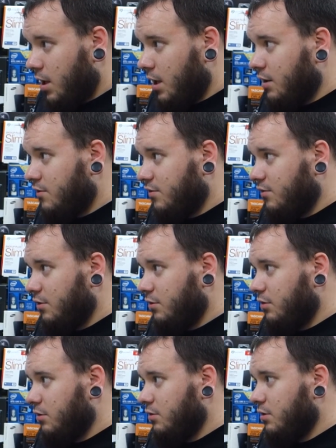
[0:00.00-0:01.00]
it's
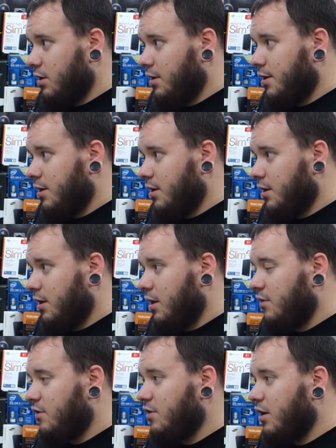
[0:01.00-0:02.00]
still
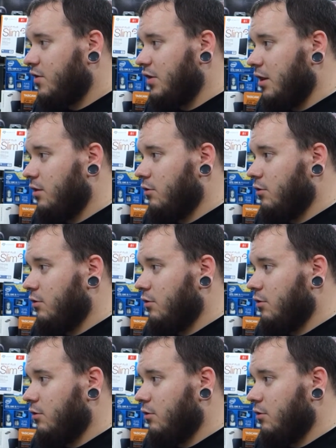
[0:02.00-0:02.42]
it's got a slightly